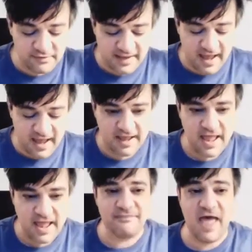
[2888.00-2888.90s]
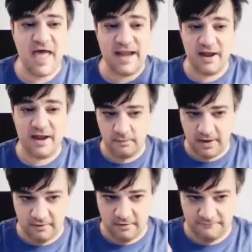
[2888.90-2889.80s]
24 hours a day. And that
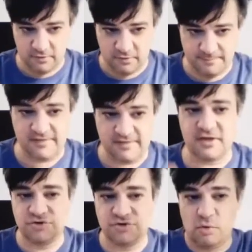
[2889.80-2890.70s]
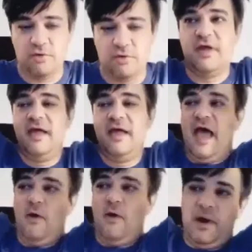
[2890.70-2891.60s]
Air Force base controls
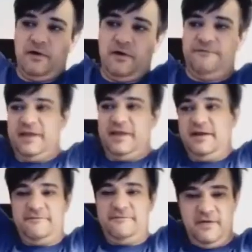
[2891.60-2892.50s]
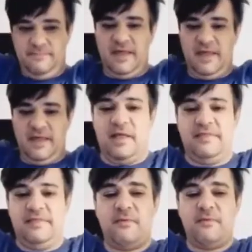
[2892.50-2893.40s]
that weird fleet of
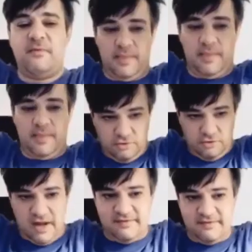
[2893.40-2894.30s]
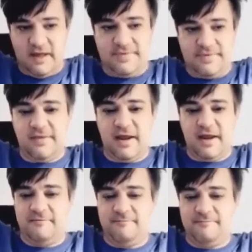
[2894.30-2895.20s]
people. And that's why they're a little crazy up there
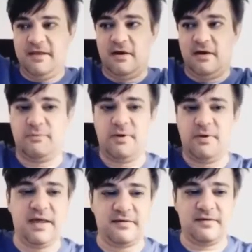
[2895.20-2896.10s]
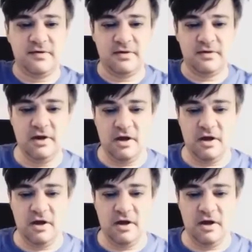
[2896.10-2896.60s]
in the air. They've been there 3 weeks,